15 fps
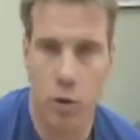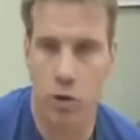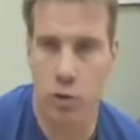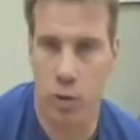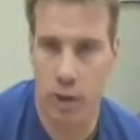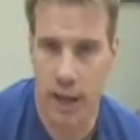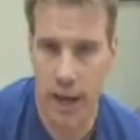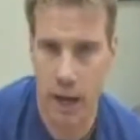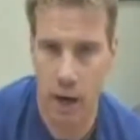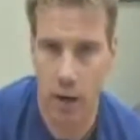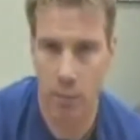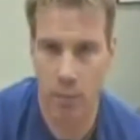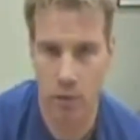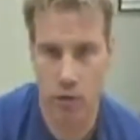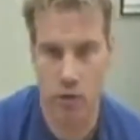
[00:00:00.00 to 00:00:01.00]
which will
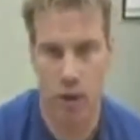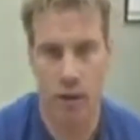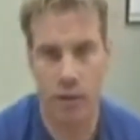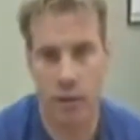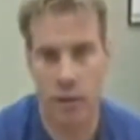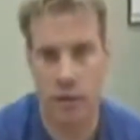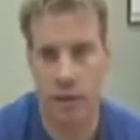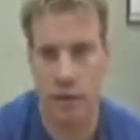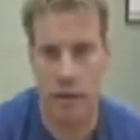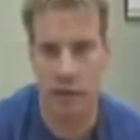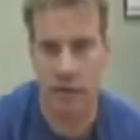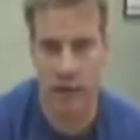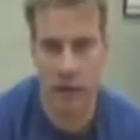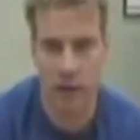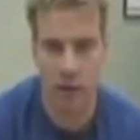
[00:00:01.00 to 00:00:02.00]
help strengthen the
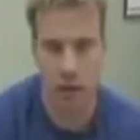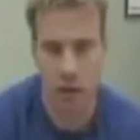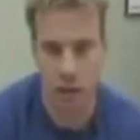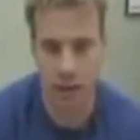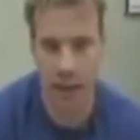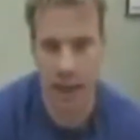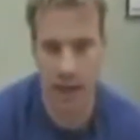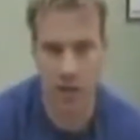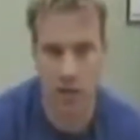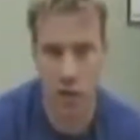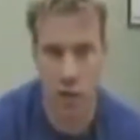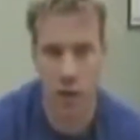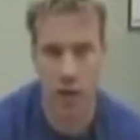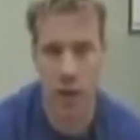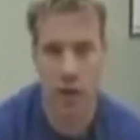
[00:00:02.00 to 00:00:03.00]
sacroiliac
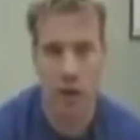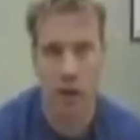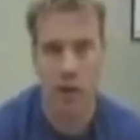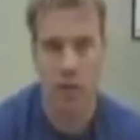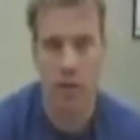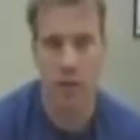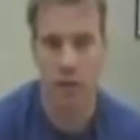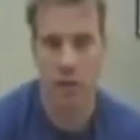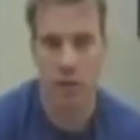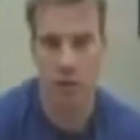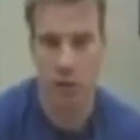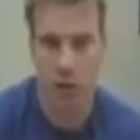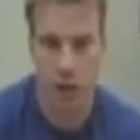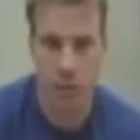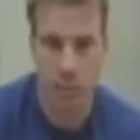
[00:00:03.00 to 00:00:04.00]
joint, the
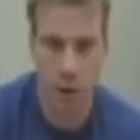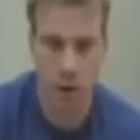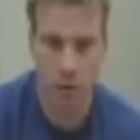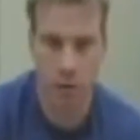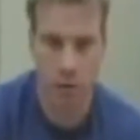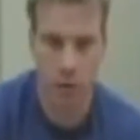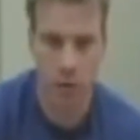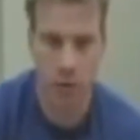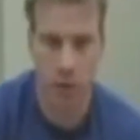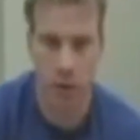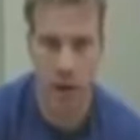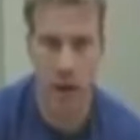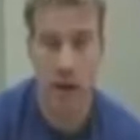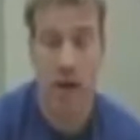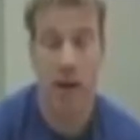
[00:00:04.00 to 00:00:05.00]
lumbar
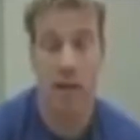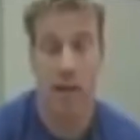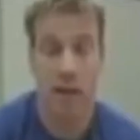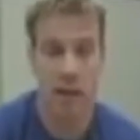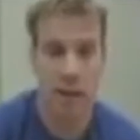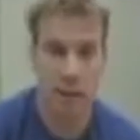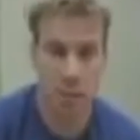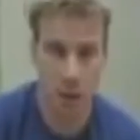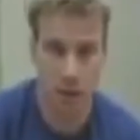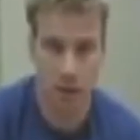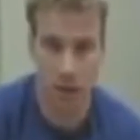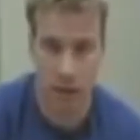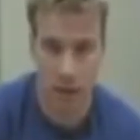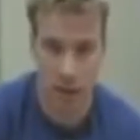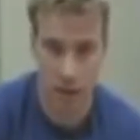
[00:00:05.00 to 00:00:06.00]
vertebrae, the hip
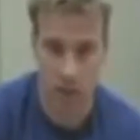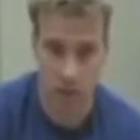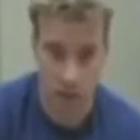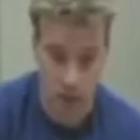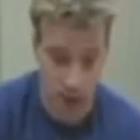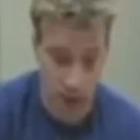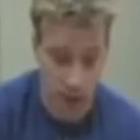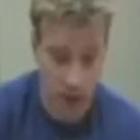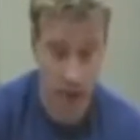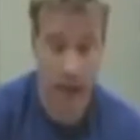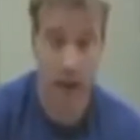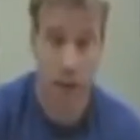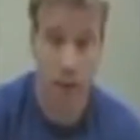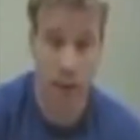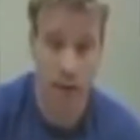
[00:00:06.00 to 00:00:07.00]
extensors.
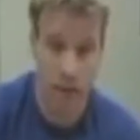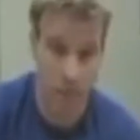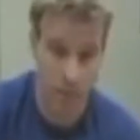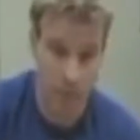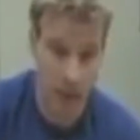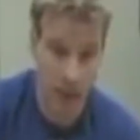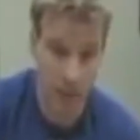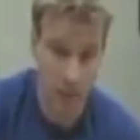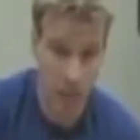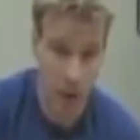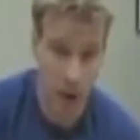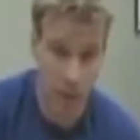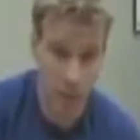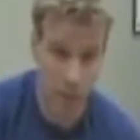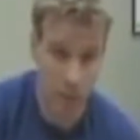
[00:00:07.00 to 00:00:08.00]
Now, one of the main
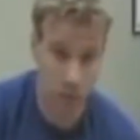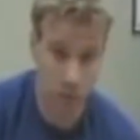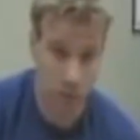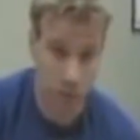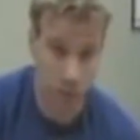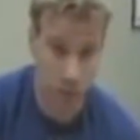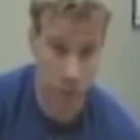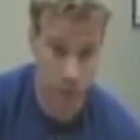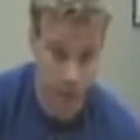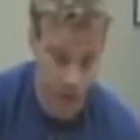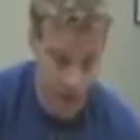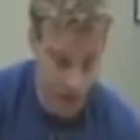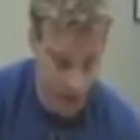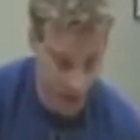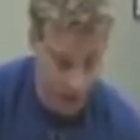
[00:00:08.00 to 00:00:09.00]
problems people tend to